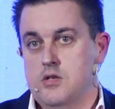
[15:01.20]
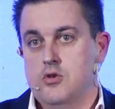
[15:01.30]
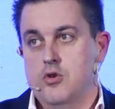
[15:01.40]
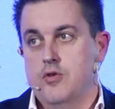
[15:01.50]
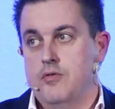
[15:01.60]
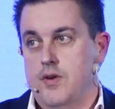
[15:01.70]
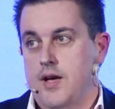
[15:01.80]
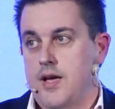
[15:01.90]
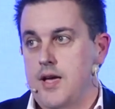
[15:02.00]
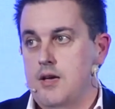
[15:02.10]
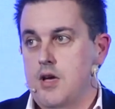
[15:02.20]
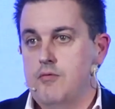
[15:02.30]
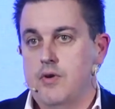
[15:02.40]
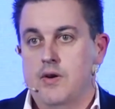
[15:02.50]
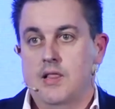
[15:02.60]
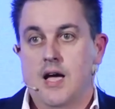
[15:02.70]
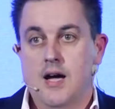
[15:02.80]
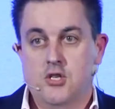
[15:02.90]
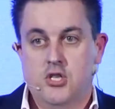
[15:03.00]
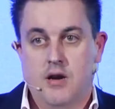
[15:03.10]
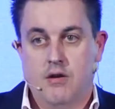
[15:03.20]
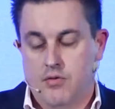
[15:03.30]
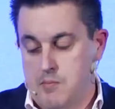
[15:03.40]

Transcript: to serve a very large share of